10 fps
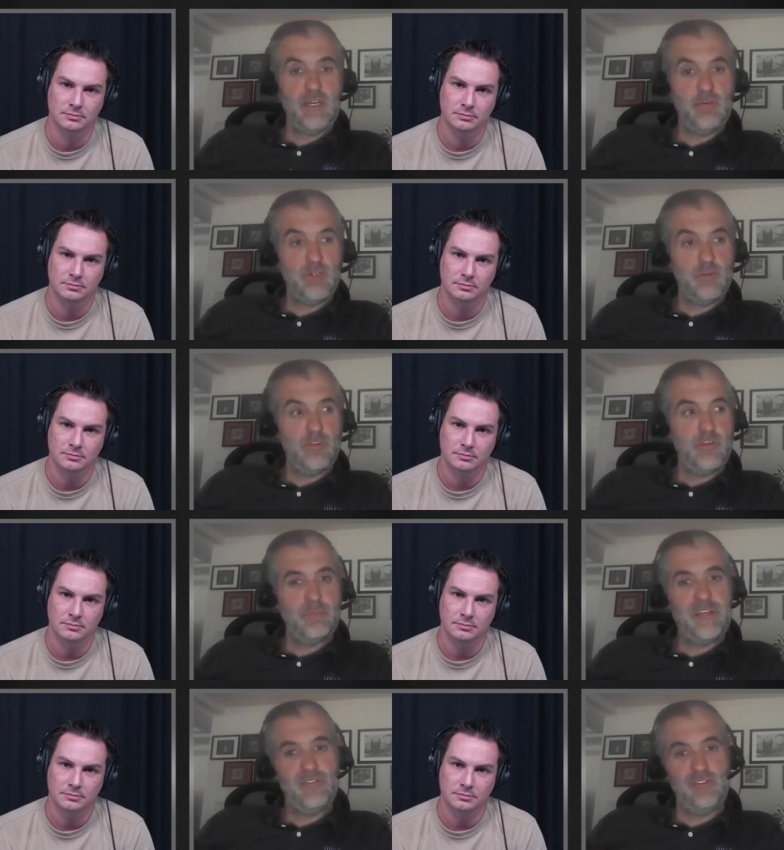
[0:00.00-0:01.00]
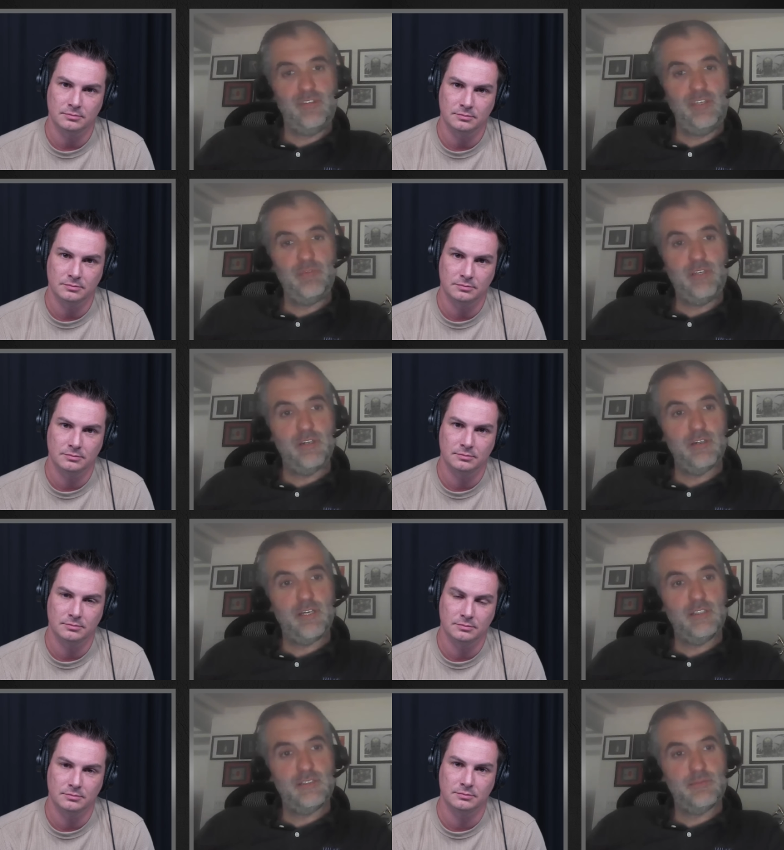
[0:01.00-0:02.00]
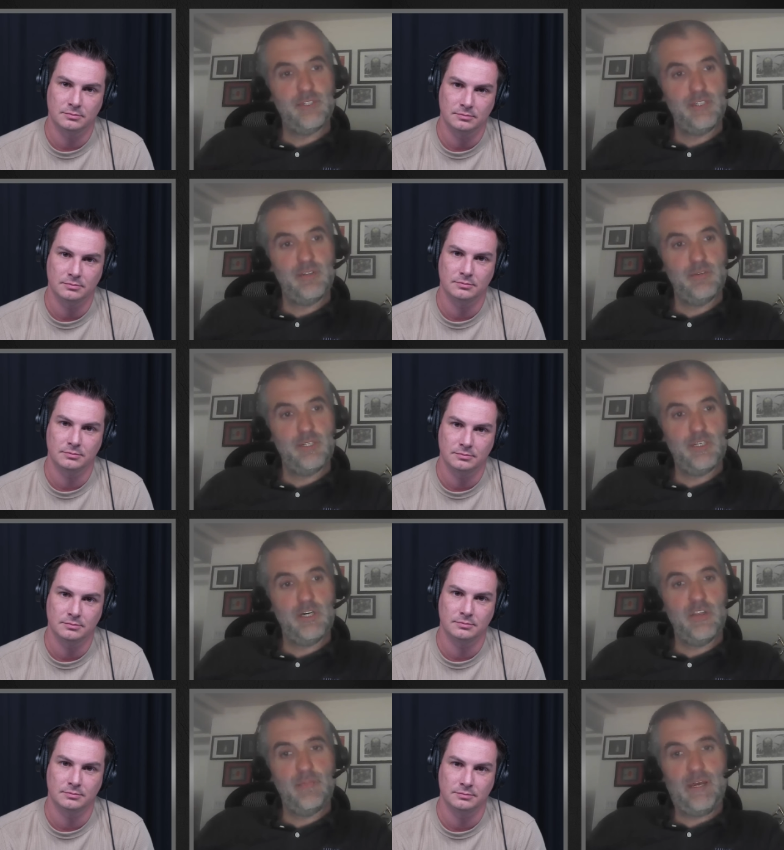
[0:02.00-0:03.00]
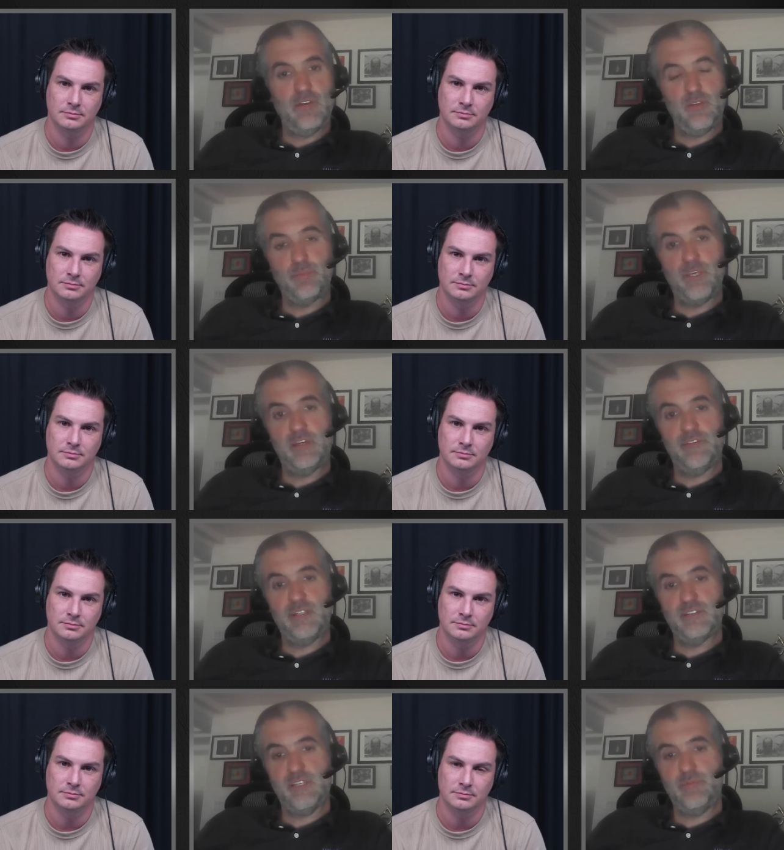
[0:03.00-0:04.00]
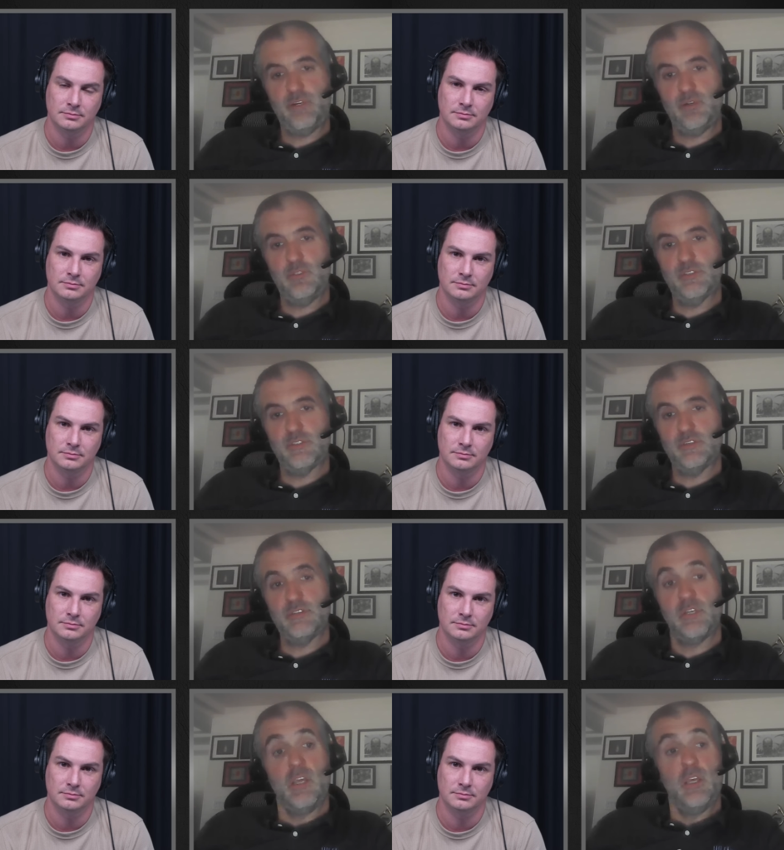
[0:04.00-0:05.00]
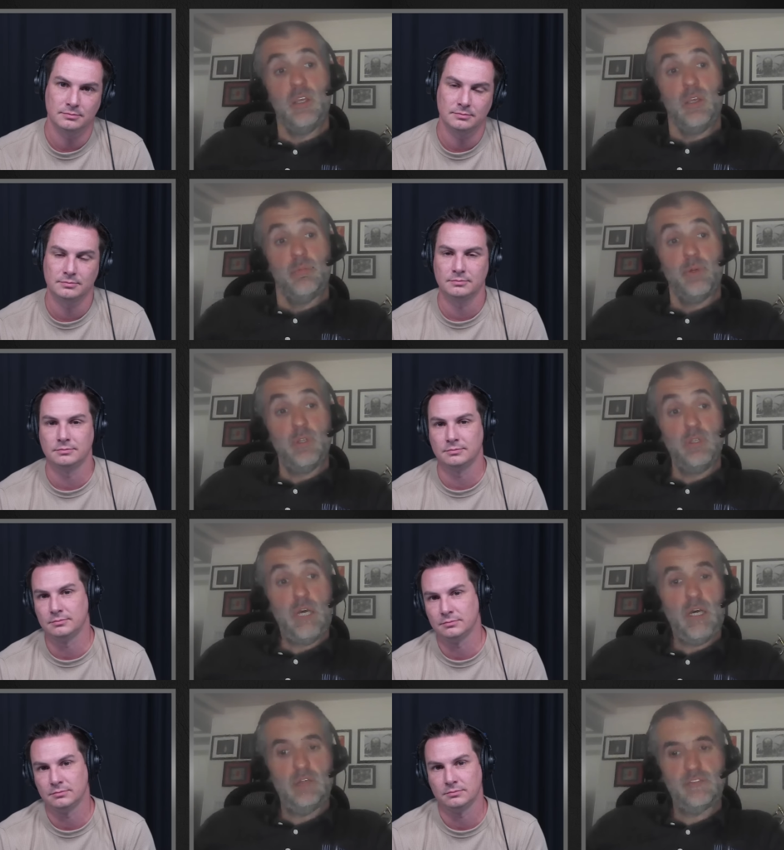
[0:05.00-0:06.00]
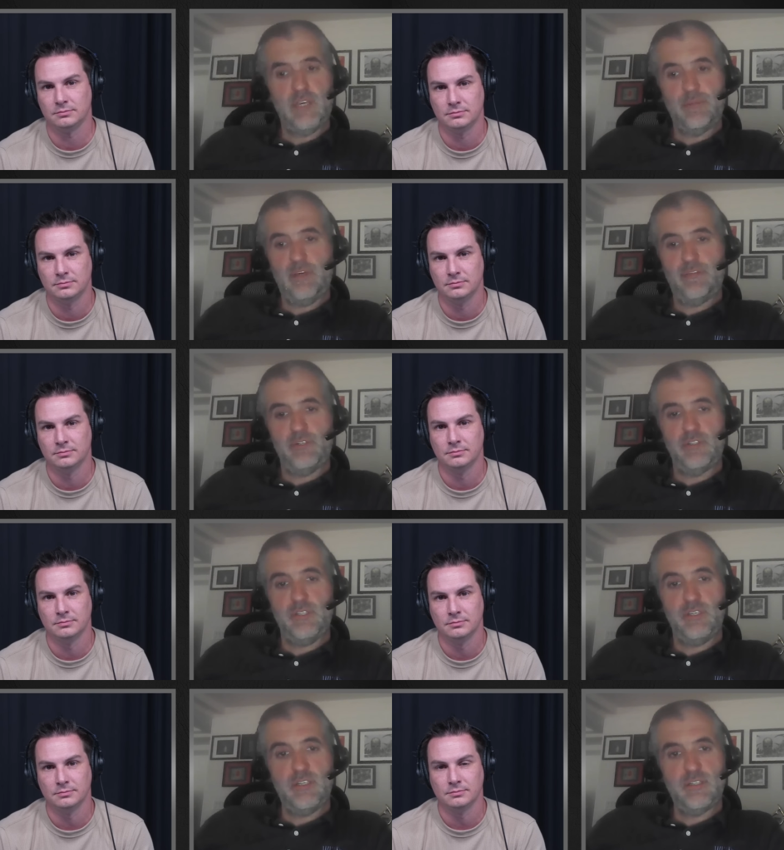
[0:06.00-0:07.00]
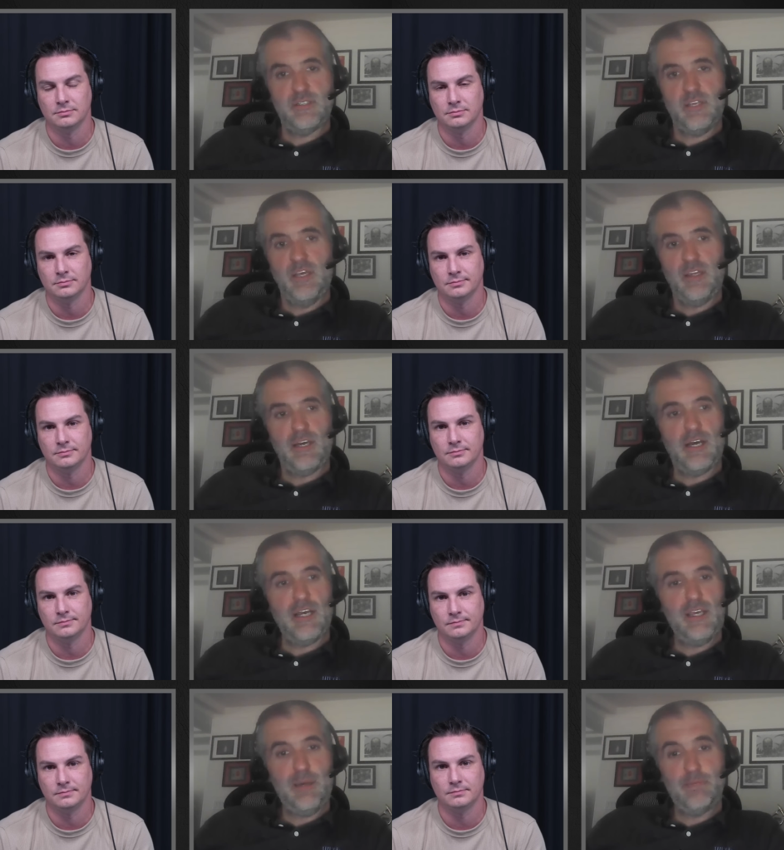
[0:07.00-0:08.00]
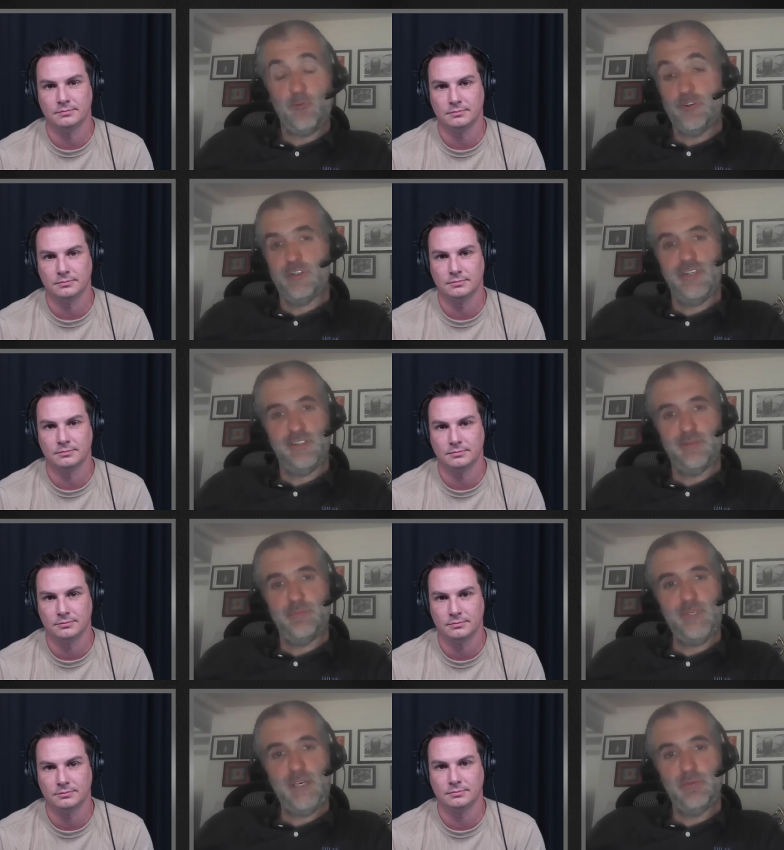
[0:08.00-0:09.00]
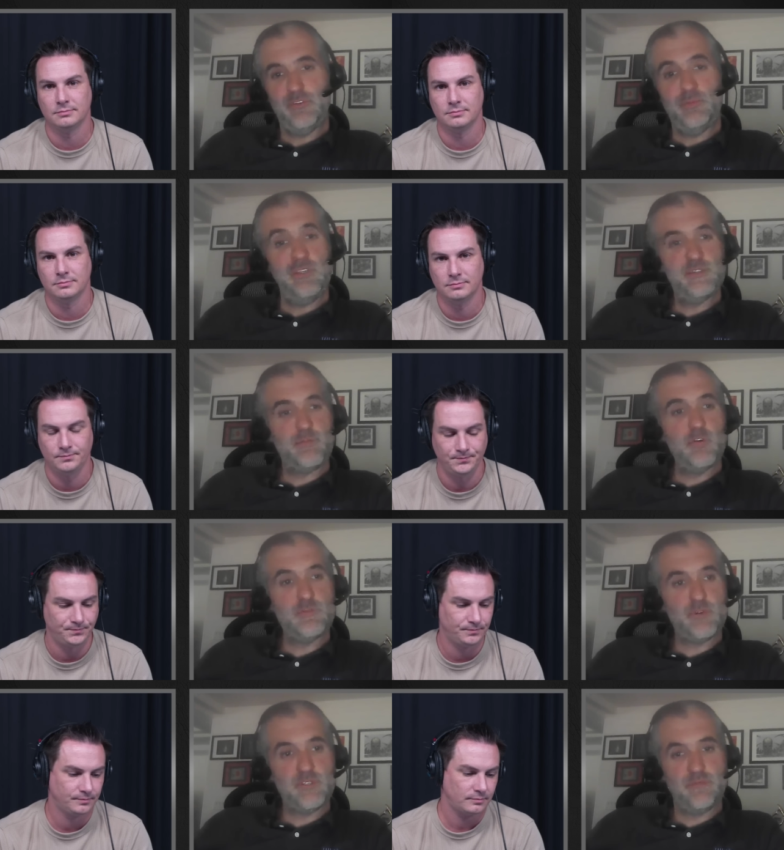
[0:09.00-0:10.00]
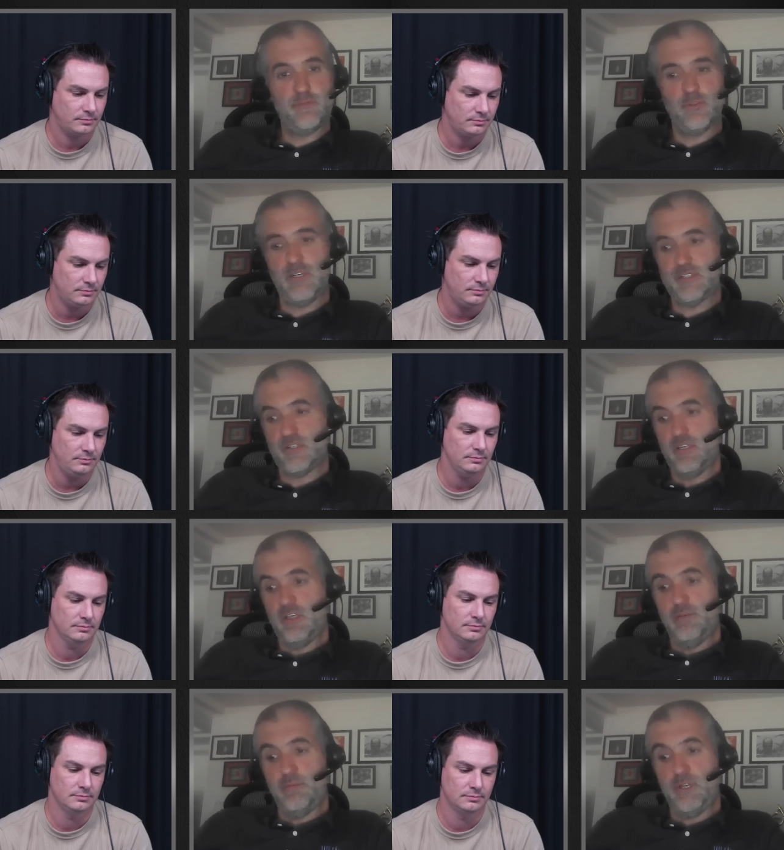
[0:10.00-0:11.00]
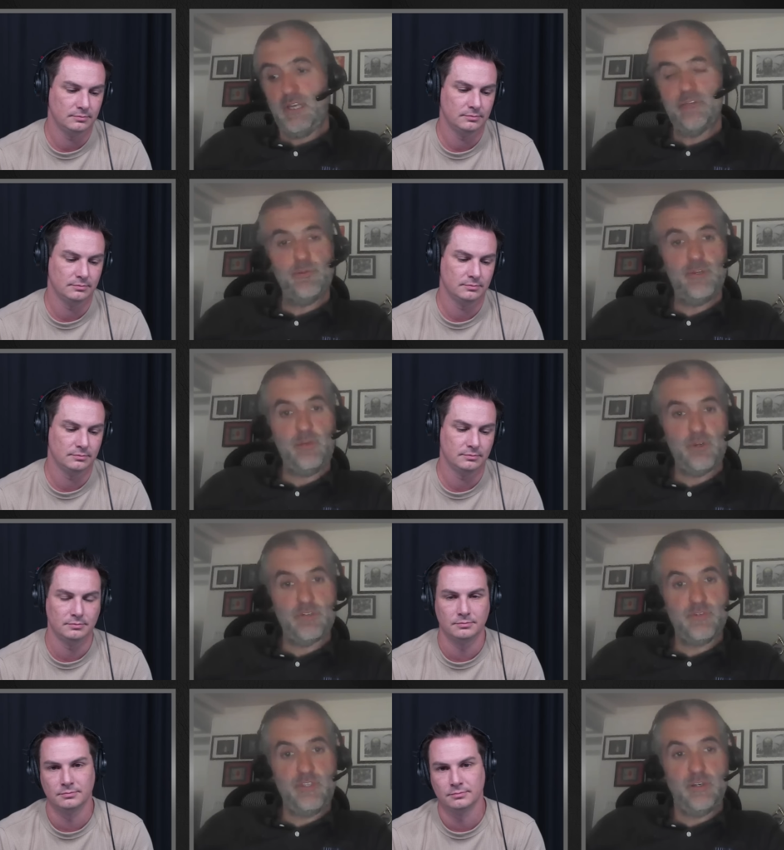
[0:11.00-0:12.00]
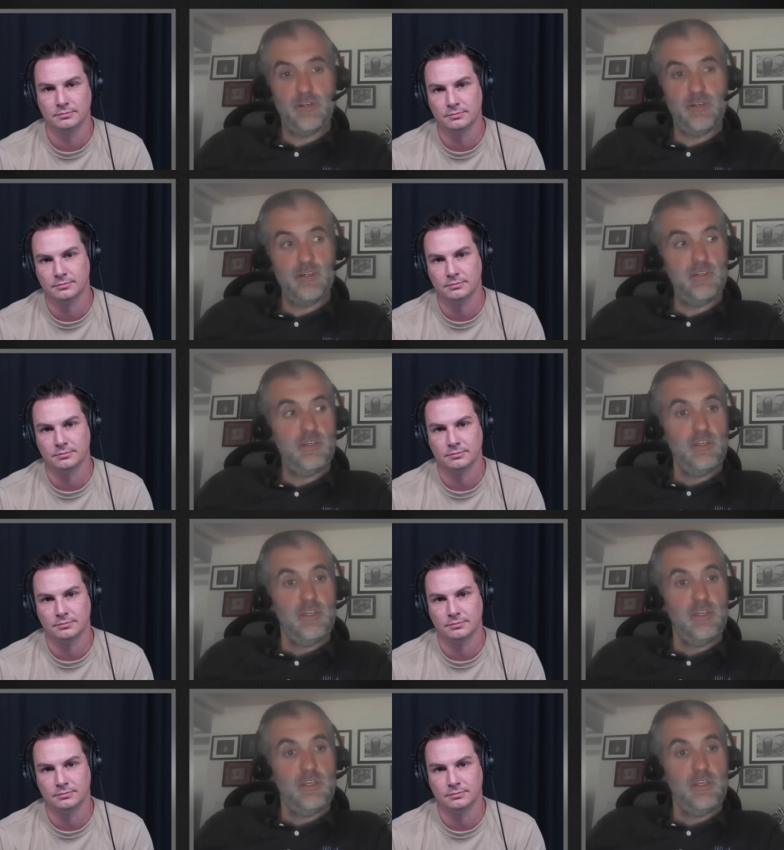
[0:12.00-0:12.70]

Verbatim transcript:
Speaker 1: that I work with an amazing team here. I just want to want to call them out. The play and events team here at Wizards put a lot of time and effort into this, and I am fortunate to be able to be the spokesperson for it, but everybody worked really hard.